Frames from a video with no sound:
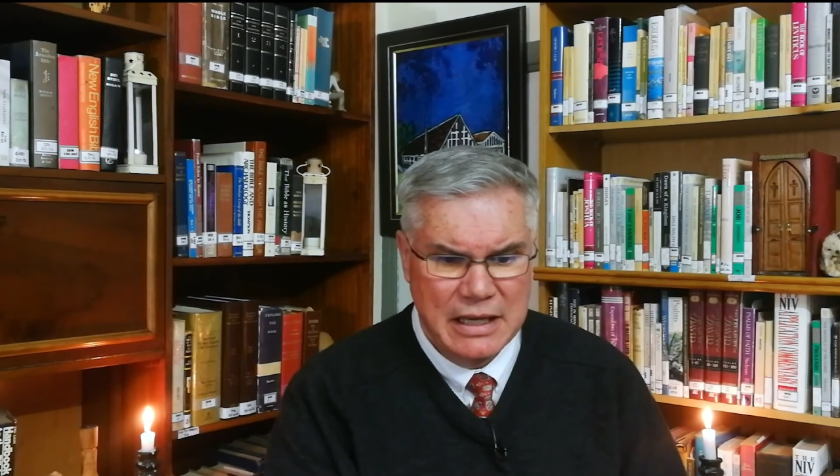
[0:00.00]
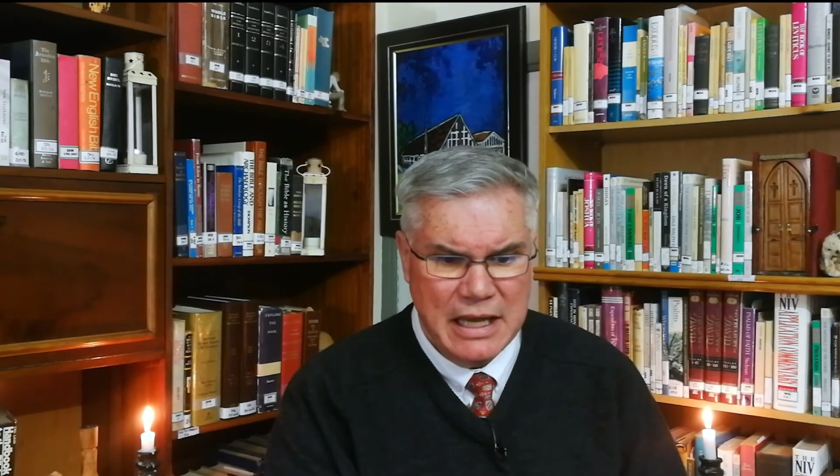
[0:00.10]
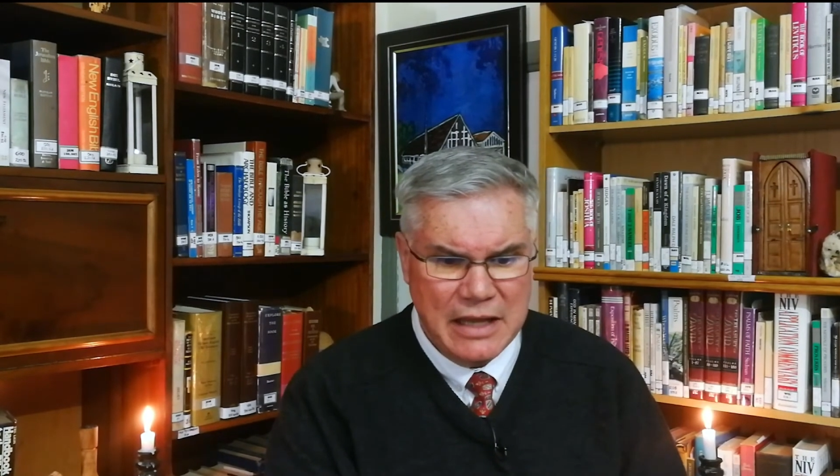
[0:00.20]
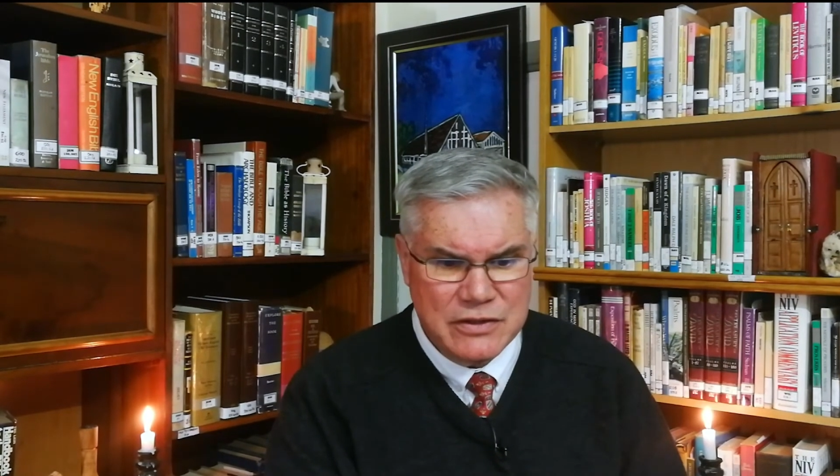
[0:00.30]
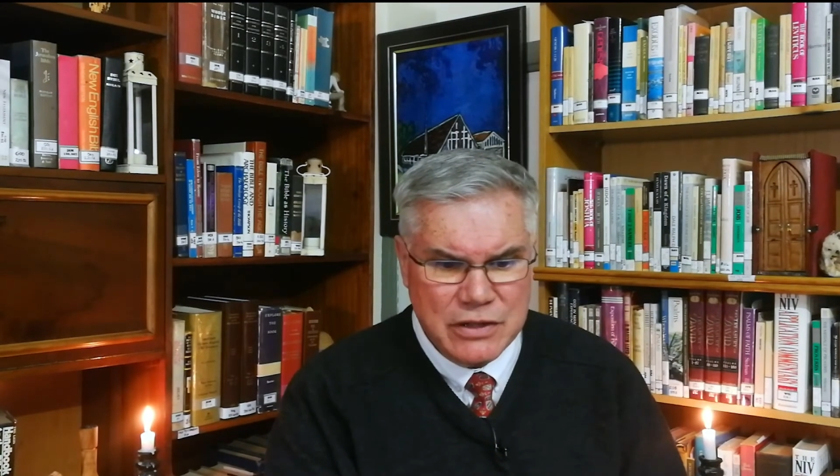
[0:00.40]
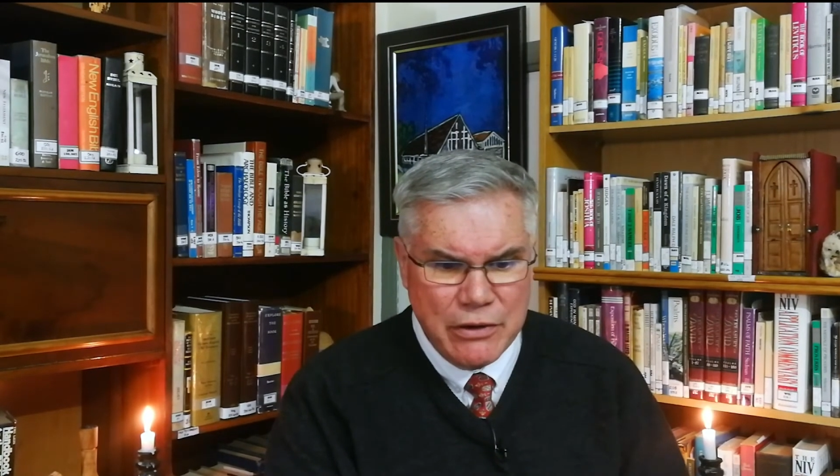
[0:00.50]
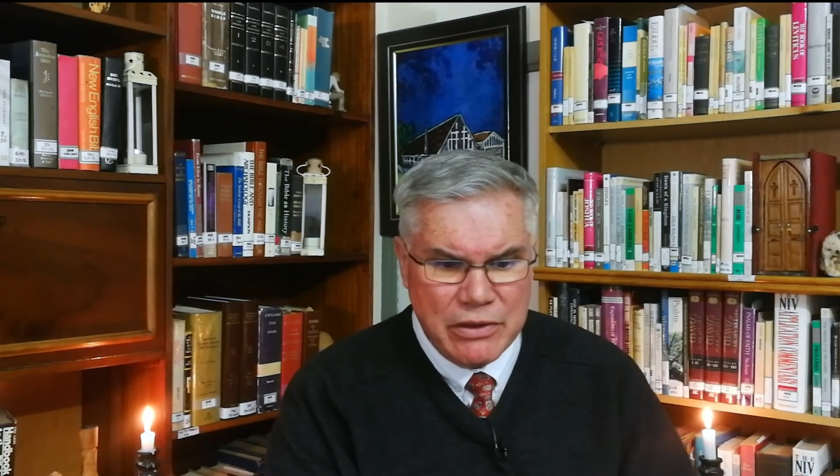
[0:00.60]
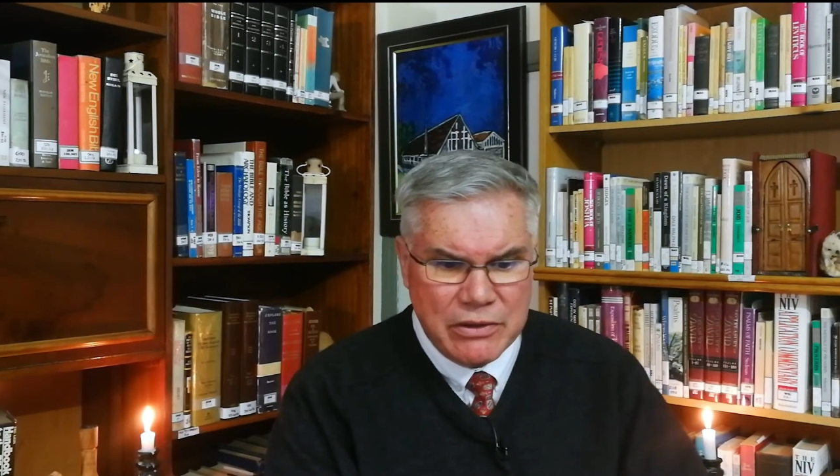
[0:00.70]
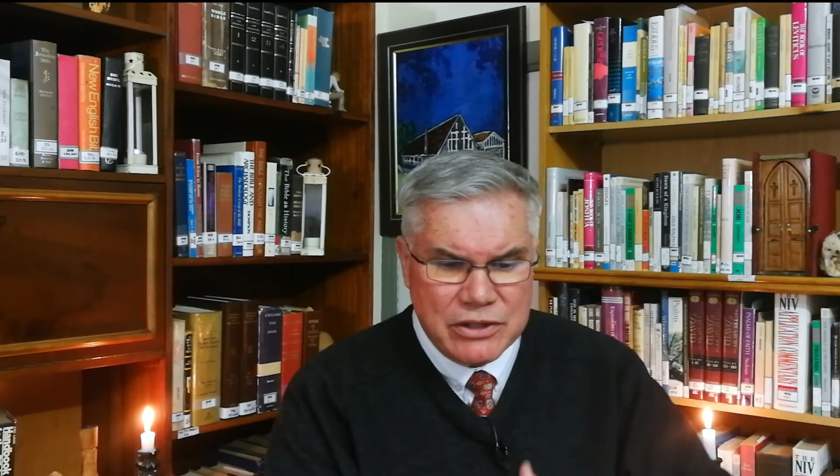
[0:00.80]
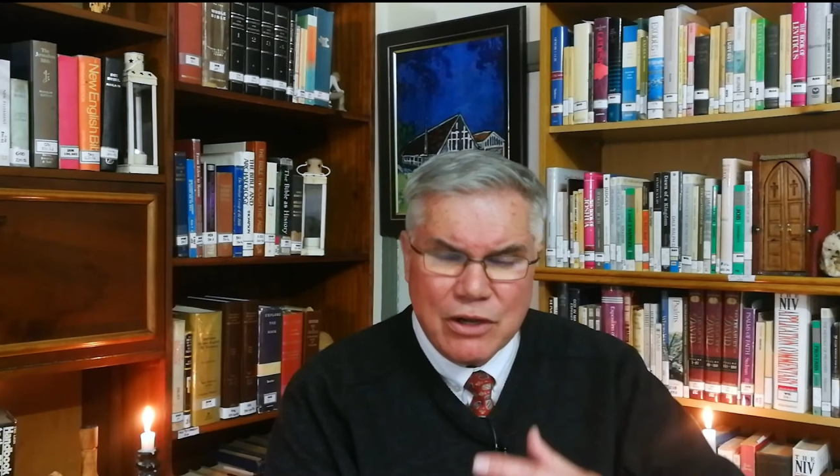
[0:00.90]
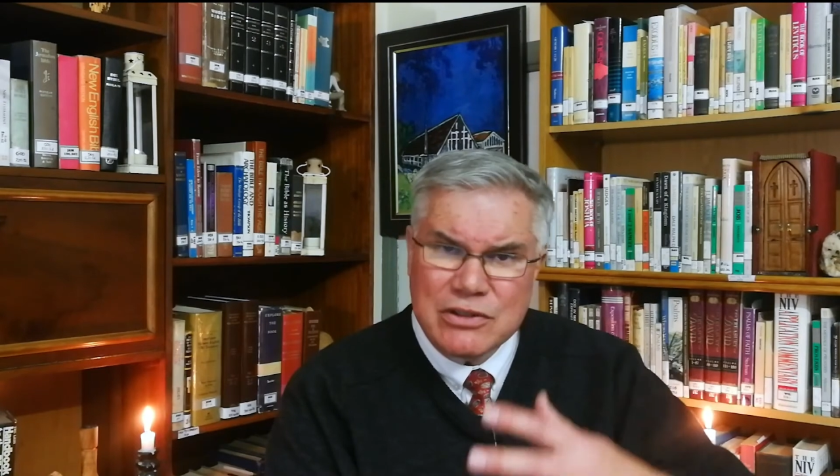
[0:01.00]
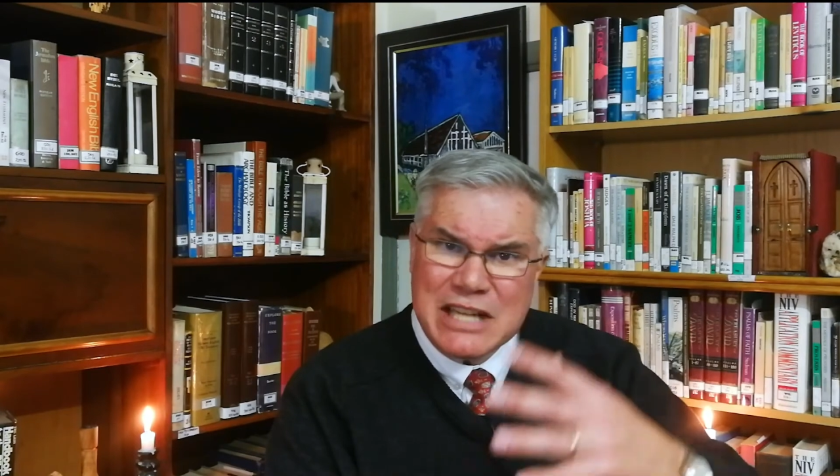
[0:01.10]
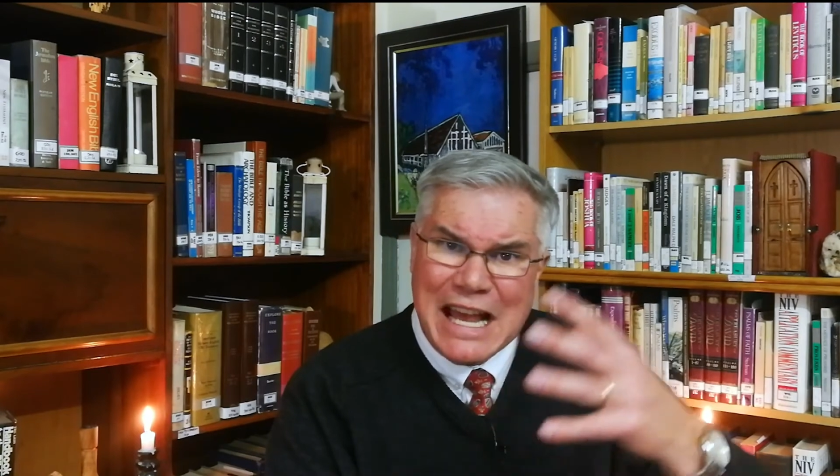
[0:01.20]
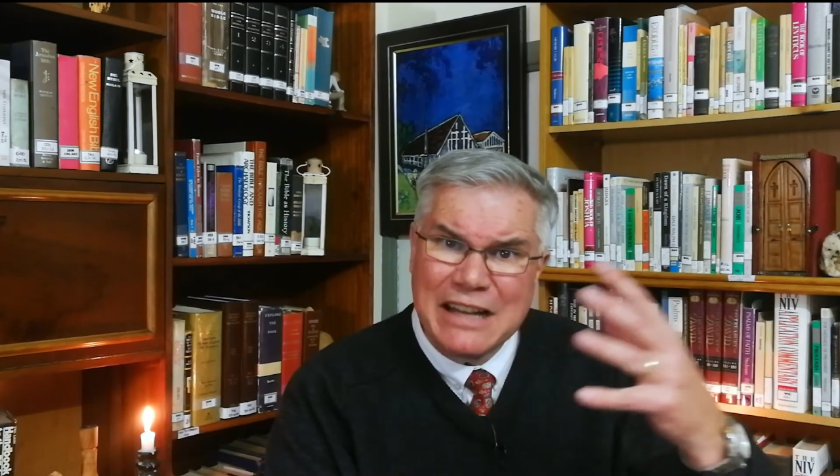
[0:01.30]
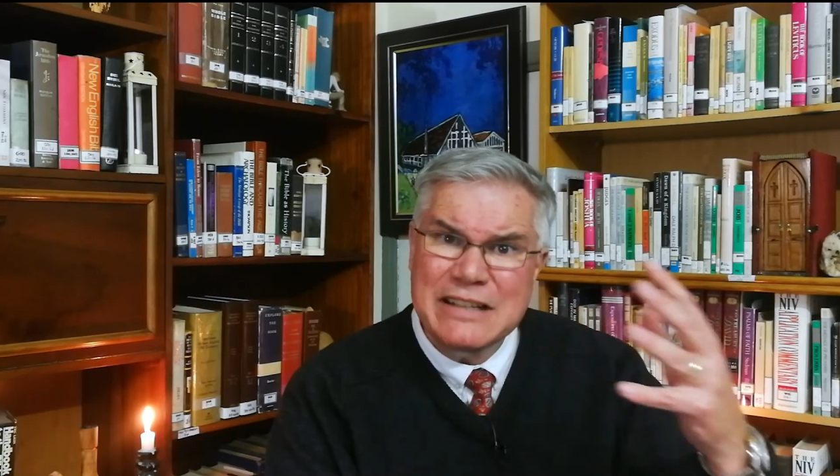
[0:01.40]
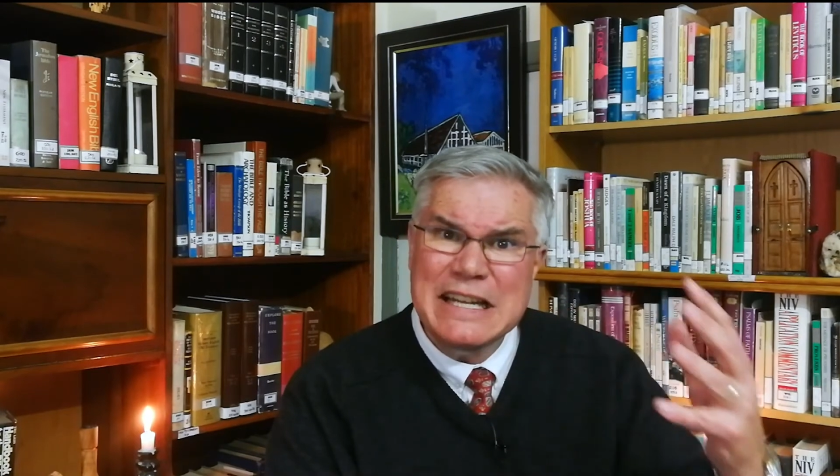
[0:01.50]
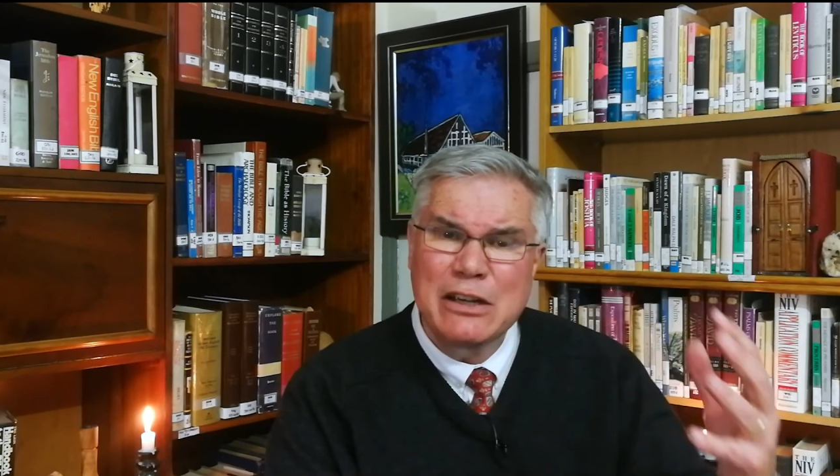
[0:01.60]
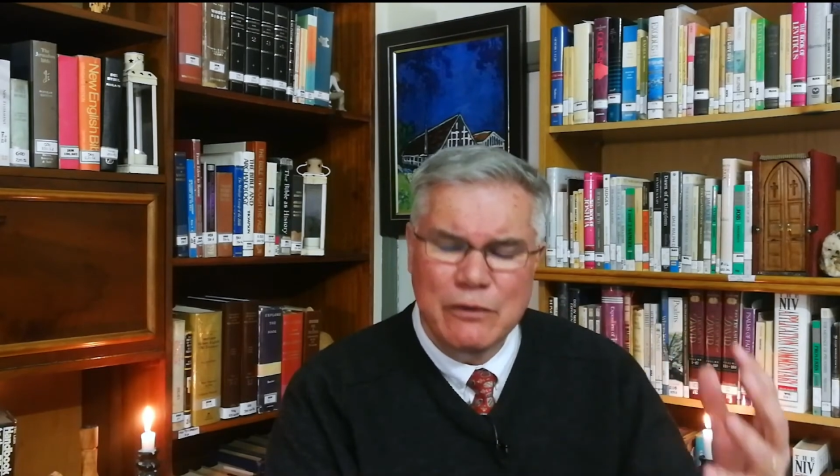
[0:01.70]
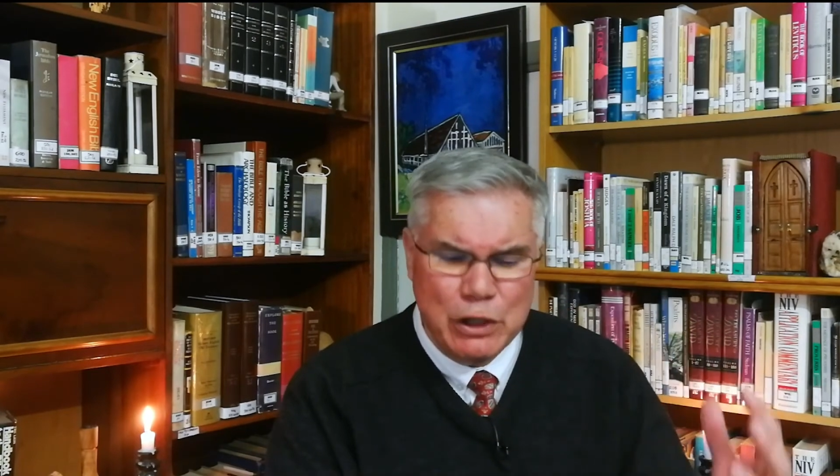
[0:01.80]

And so the totality of